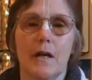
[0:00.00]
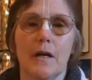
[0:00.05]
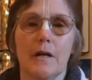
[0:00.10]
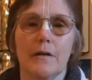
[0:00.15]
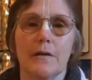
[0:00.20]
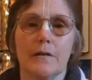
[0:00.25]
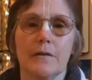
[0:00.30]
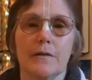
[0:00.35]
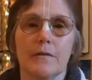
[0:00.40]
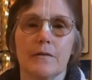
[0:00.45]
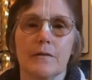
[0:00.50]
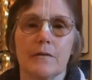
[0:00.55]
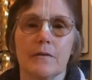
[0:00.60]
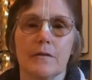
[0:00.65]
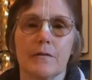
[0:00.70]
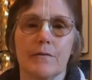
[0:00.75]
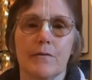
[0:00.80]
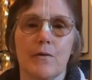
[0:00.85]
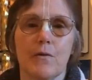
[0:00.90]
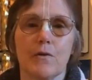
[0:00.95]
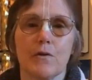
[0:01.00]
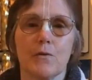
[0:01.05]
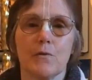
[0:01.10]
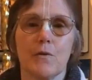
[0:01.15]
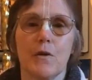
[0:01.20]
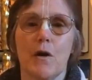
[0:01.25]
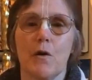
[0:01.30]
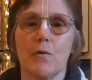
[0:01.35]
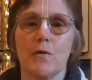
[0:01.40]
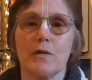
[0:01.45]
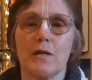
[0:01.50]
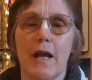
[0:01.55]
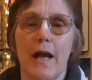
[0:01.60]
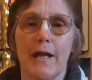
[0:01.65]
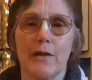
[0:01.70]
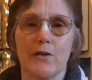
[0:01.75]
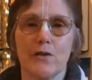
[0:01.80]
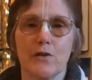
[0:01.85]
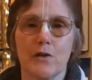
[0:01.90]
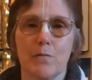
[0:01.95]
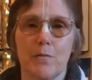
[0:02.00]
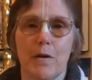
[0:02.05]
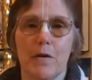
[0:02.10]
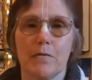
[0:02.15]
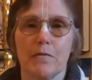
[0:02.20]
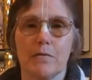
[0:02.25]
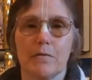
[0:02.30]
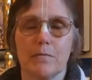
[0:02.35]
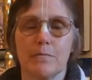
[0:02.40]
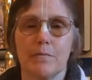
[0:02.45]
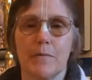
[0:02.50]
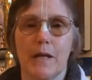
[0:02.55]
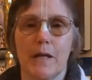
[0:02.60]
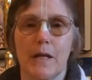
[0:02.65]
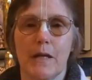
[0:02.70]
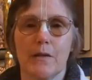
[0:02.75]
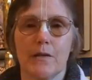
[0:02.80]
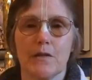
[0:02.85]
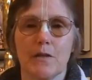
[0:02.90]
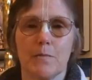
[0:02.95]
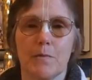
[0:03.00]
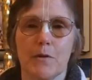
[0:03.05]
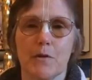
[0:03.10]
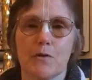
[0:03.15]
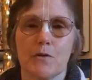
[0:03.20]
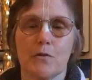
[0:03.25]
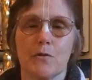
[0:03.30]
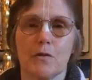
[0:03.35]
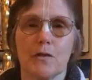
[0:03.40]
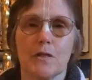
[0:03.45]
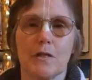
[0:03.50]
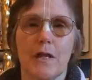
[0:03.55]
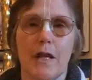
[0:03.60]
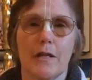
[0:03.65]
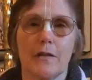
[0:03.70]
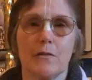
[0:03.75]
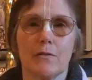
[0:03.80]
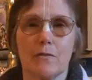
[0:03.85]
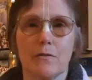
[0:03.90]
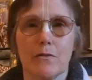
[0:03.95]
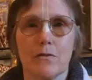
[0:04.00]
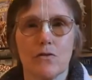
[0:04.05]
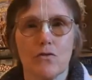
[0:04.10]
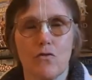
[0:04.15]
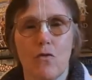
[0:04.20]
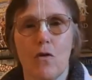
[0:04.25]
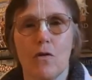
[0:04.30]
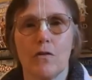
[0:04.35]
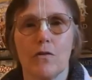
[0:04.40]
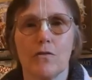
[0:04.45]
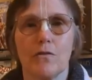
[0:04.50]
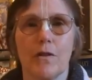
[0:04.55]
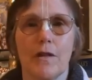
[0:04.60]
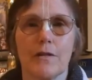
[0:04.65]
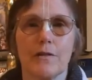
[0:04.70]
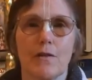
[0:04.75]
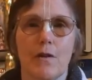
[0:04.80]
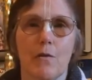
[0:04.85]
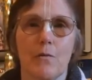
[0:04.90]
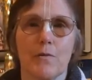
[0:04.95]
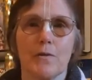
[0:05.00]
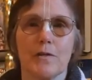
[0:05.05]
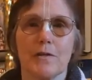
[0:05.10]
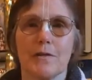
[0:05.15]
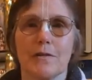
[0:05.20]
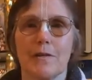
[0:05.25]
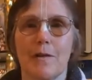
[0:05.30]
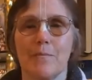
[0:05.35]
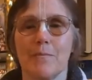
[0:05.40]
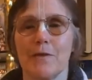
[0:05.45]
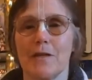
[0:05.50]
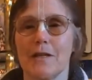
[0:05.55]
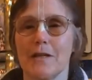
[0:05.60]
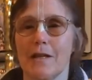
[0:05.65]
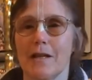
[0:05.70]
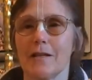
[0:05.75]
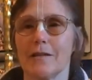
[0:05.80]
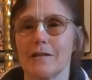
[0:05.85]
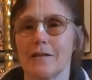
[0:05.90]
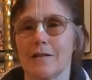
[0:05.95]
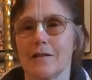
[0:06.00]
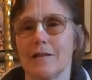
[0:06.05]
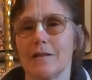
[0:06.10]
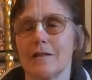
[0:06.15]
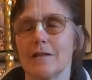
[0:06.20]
And of course, we're always anxious about making the spiritual standards stronger. That's always something that